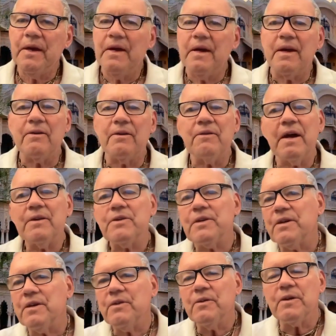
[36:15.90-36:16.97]
And eventually
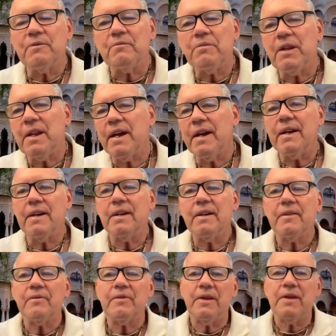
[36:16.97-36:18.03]
you can play,
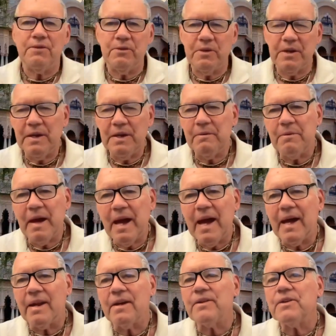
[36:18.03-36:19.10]
if you keep at
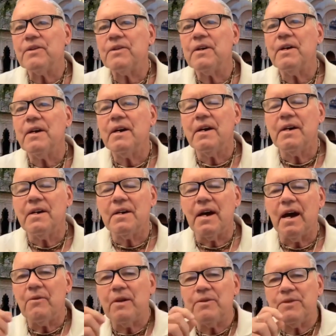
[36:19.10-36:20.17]
it. I
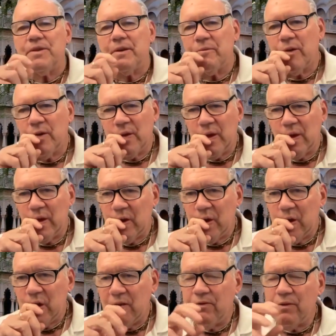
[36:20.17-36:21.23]
read somewhere that
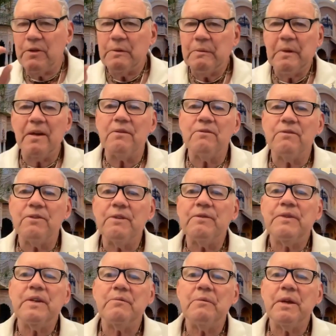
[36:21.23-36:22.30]
if you spend
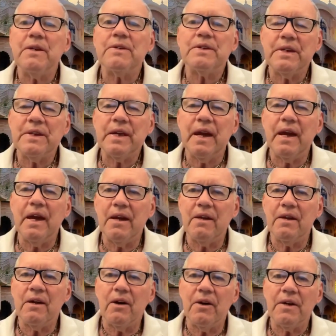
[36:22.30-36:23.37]
15 minutes a day
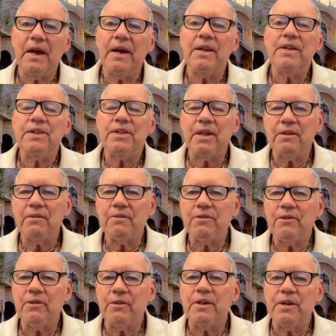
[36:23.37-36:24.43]
on anything for
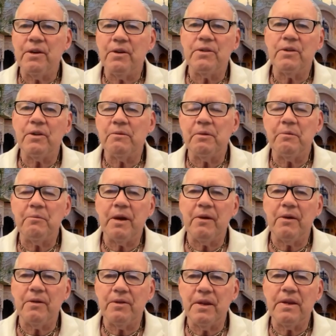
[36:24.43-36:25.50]
a year, you're going to be better
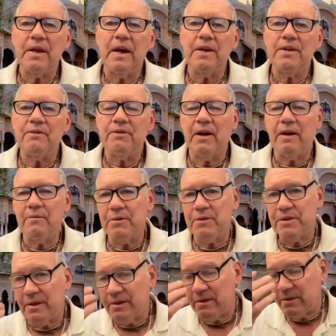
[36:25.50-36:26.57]
than
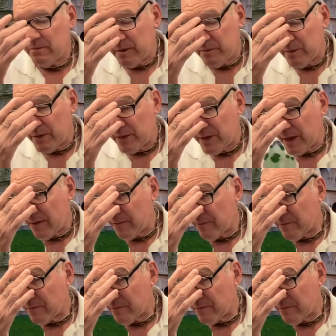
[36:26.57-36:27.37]
95% of the people that.